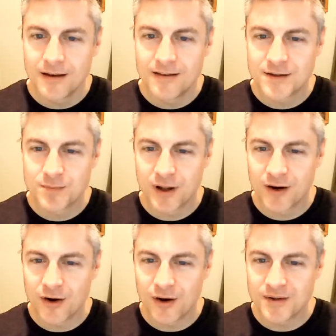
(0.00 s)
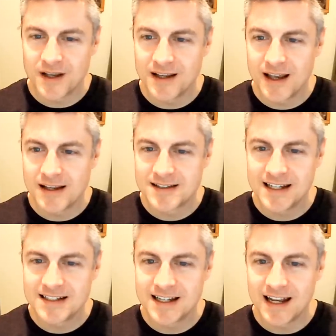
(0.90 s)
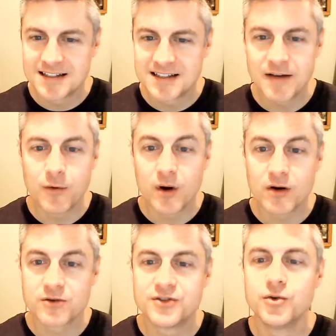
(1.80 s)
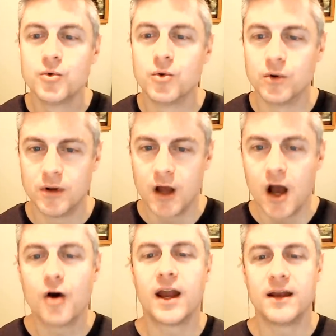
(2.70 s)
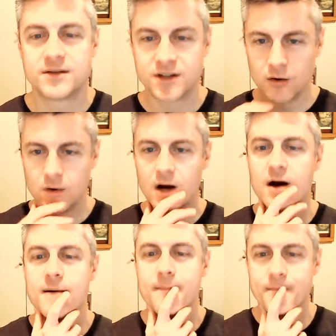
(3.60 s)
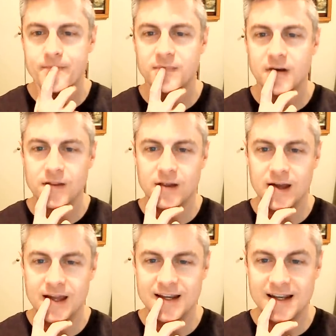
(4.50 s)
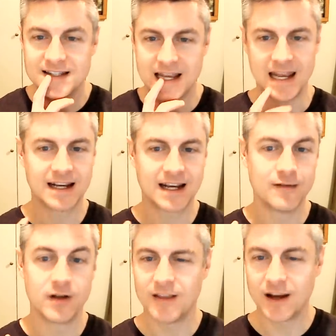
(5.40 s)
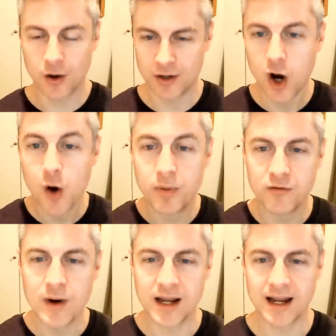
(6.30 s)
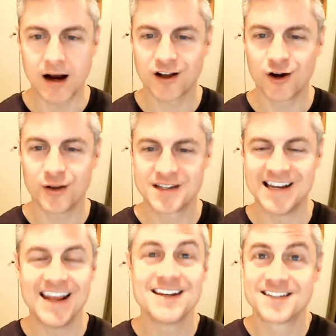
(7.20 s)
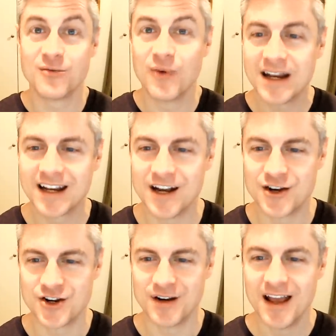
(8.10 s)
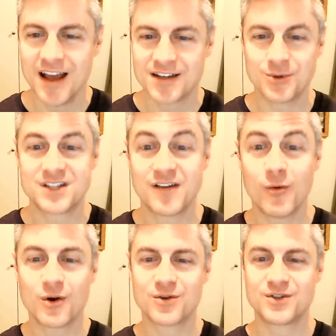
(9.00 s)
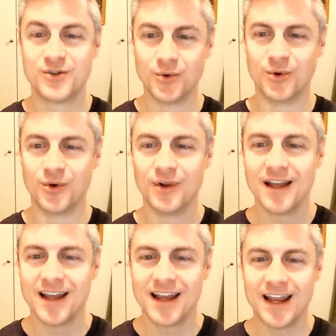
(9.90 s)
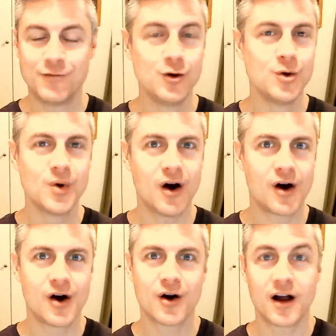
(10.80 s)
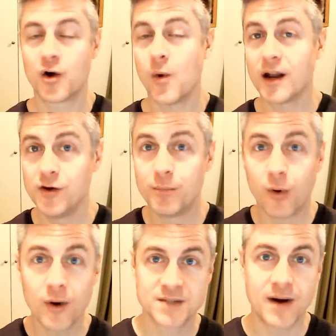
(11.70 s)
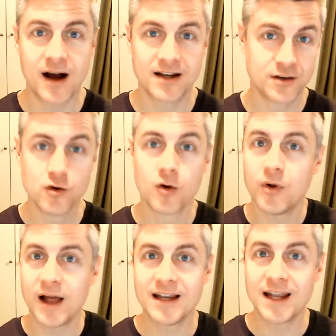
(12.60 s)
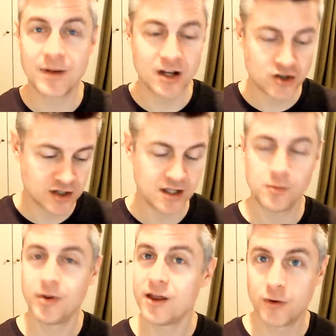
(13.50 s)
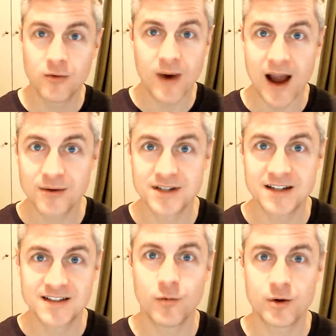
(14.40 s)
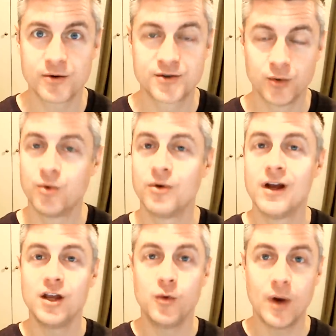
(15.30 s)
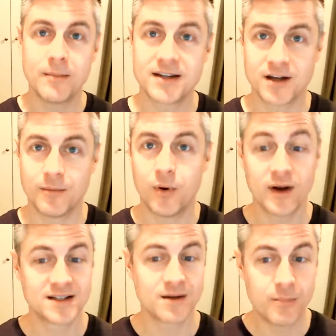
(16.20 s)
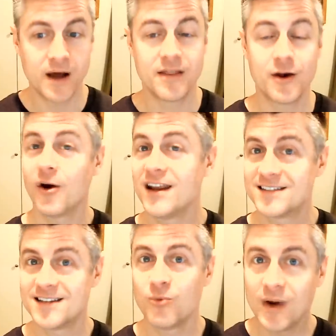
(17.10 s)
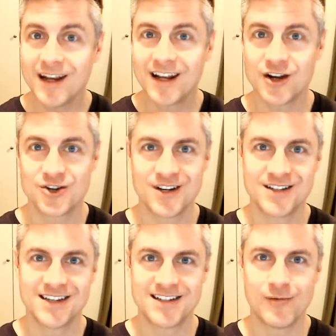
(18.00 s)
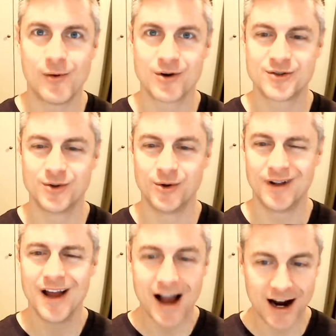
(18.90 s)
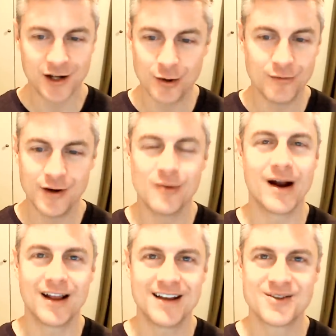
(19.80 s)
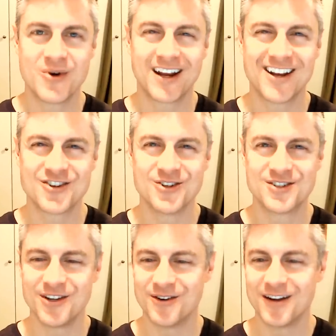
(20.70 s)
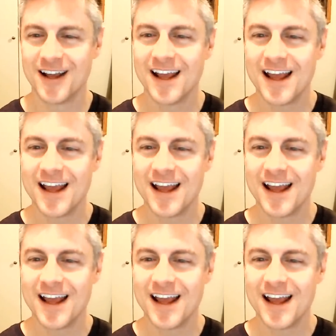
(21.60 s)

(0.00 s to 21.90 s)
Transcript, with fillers: This player called uh, sees it in Seven Wonders Duel. Okay, so um, it, it's a it kind of a, they call it hope of winning. I'm going to call this an instant win condition. So in Seven Wonders Duel, if you are quite a few points behind, so the normal endgame condition is that you play three rounds in Seven Wonders Duel, you win based on points. But there are instant win conditions in Seven Wonders Duel. I'm going to do a video about instant win conditions soon.